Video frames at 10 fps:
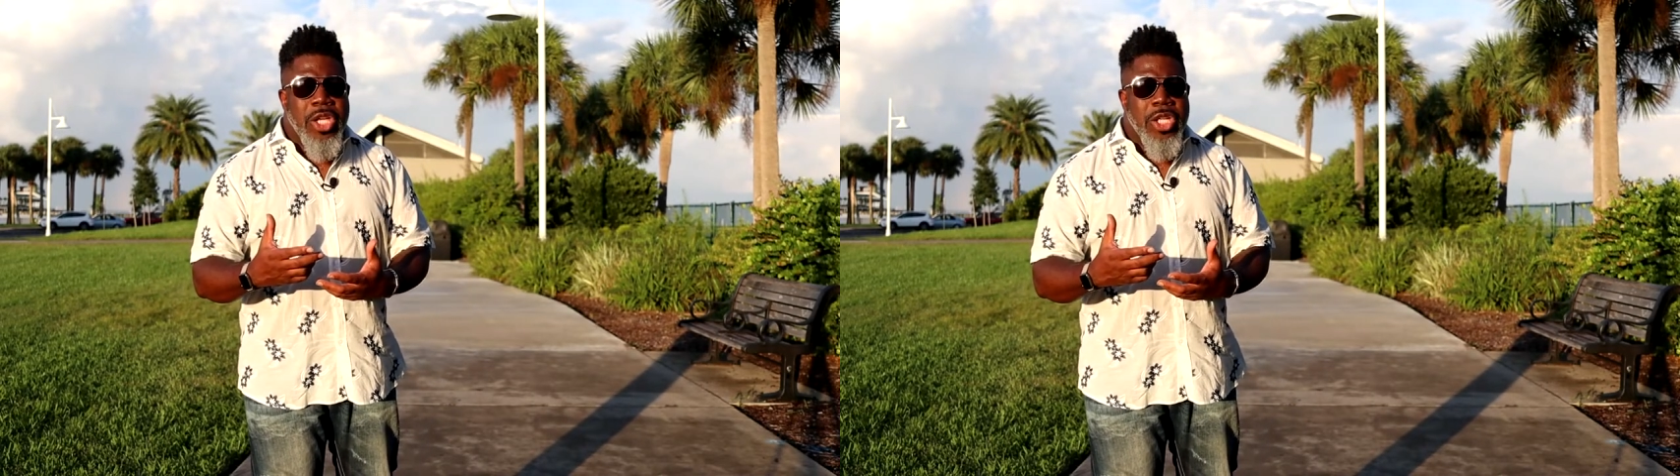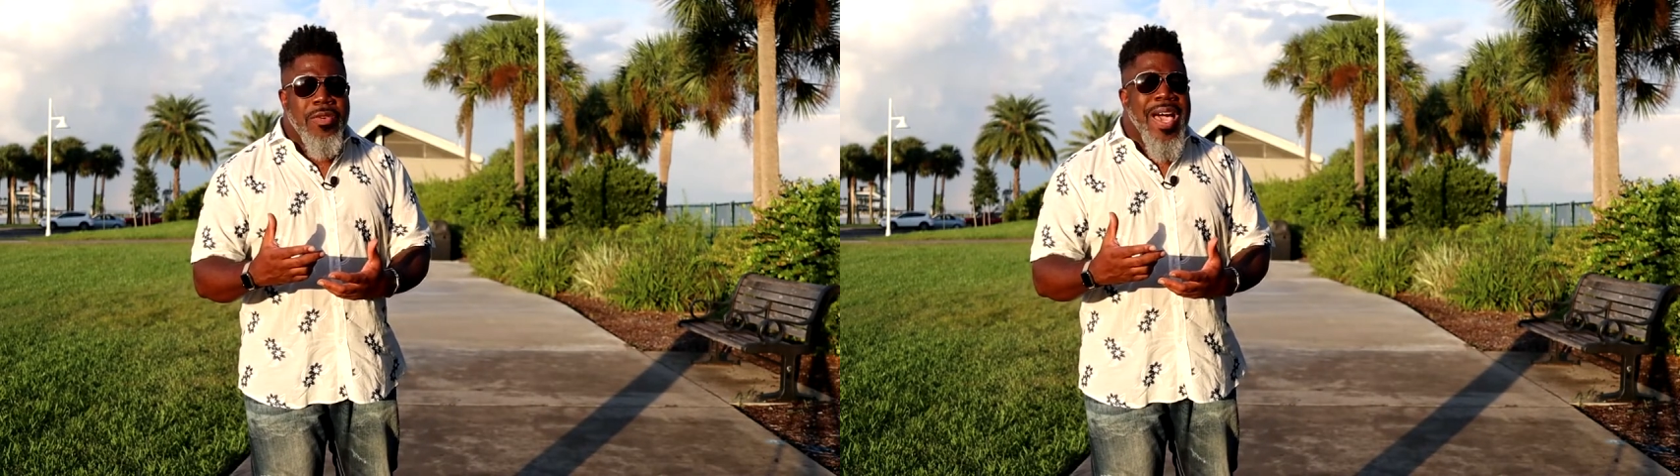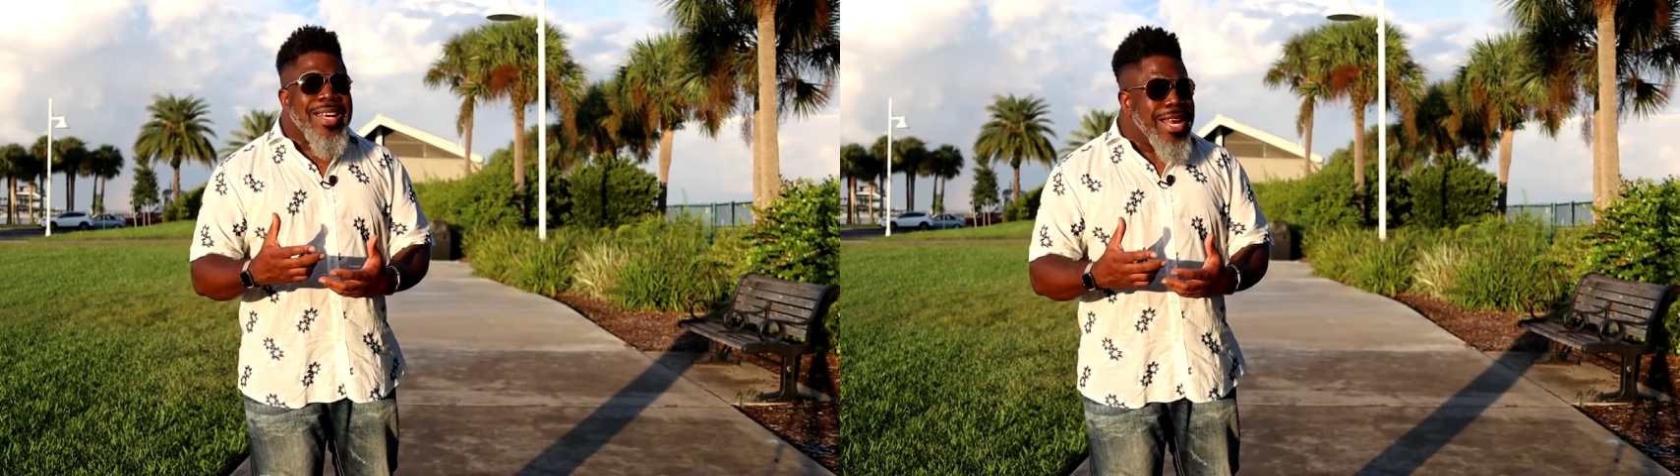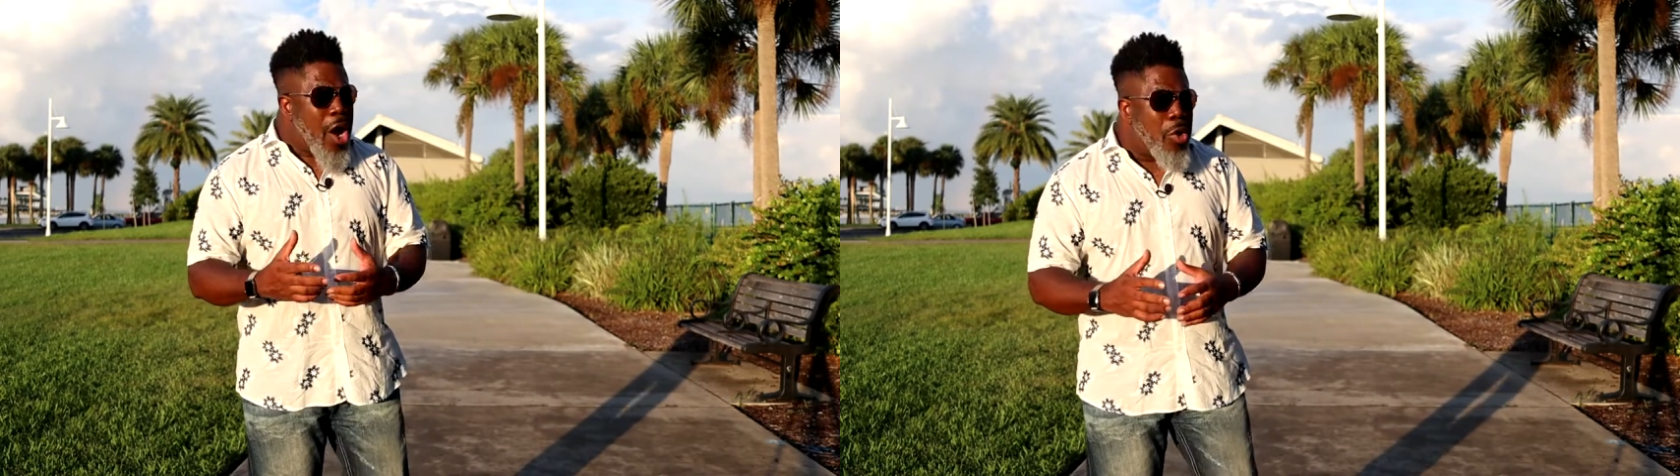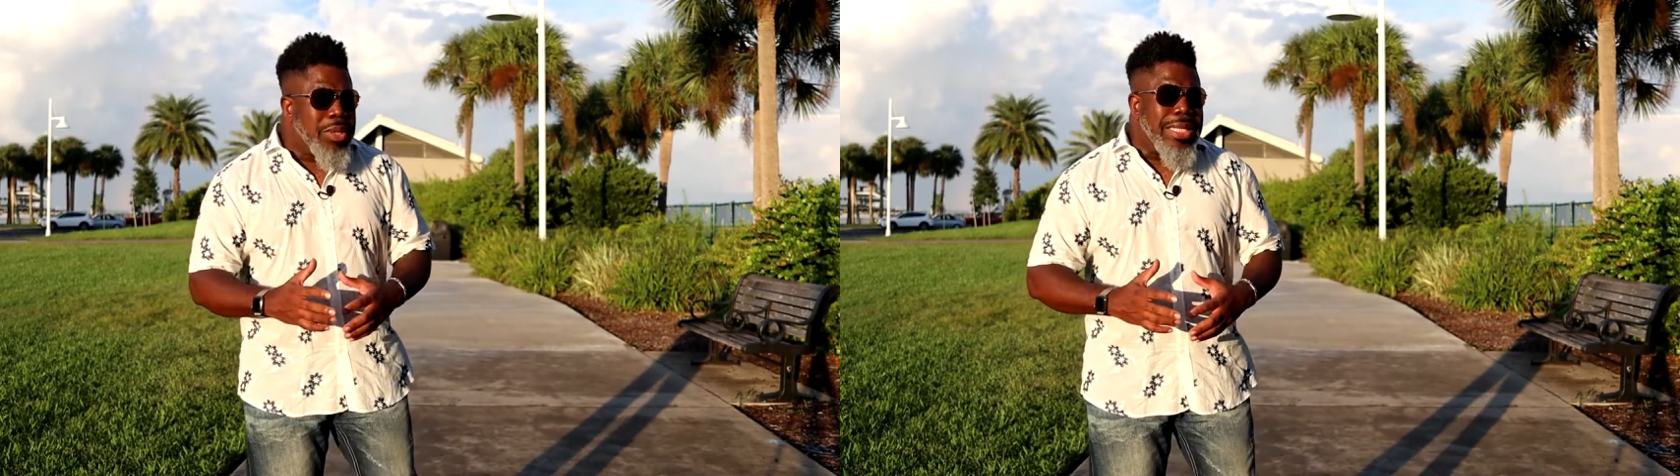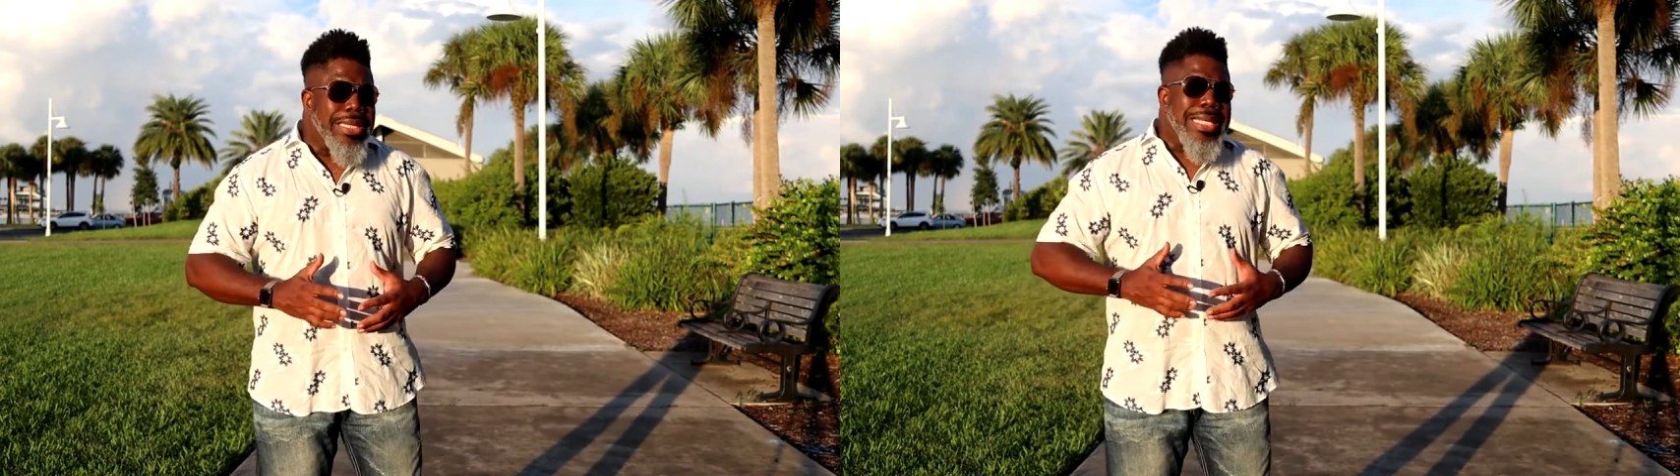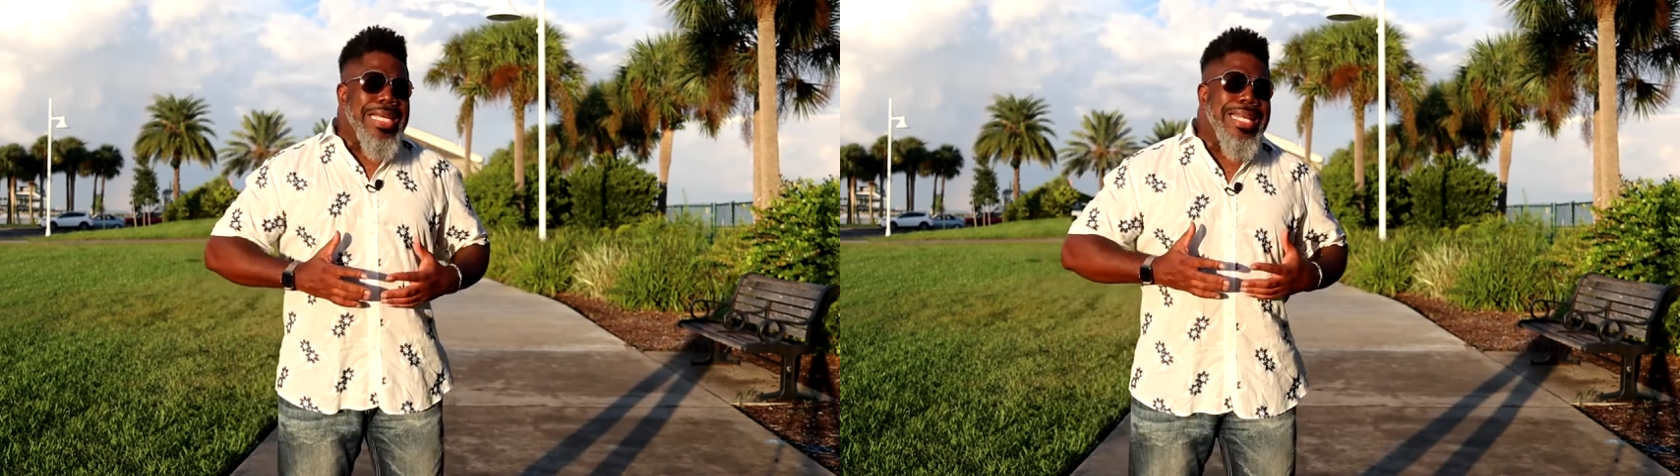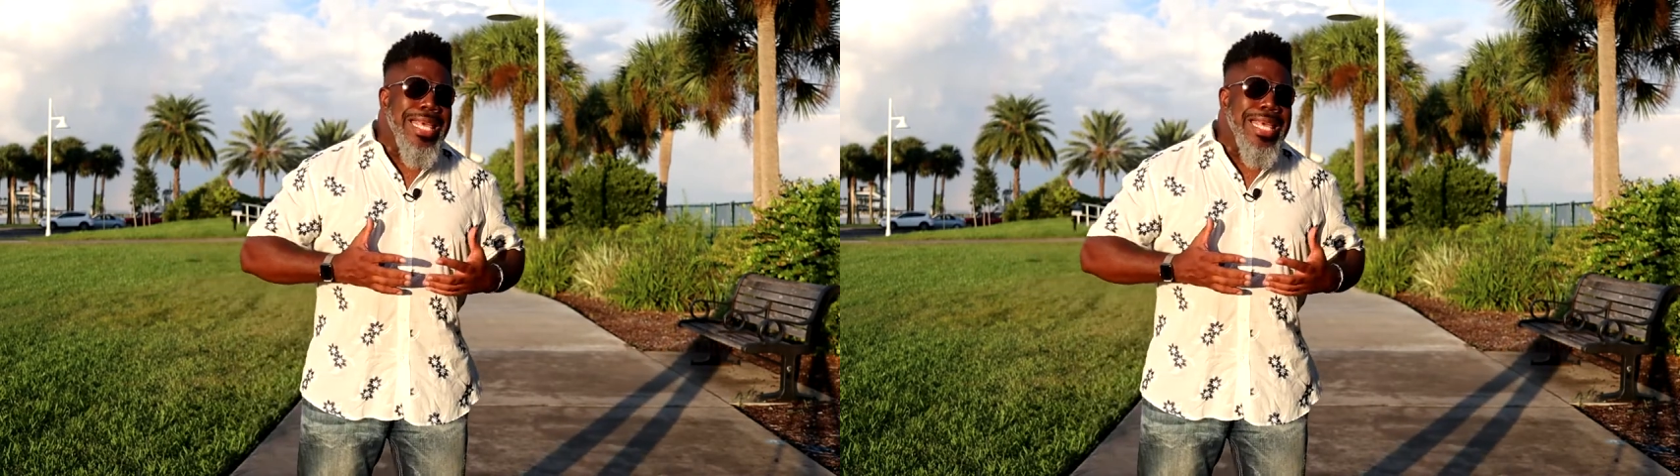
you've got to not only lean